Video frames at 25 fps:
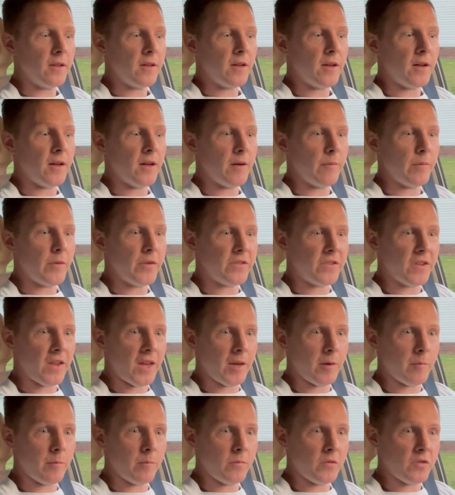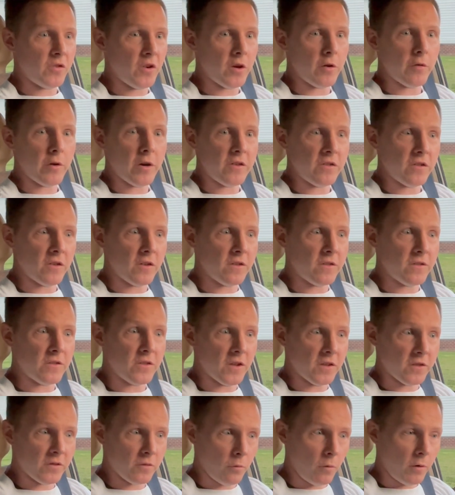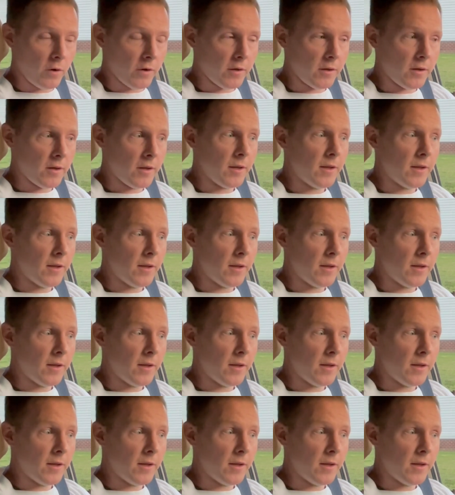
the same generation as this one,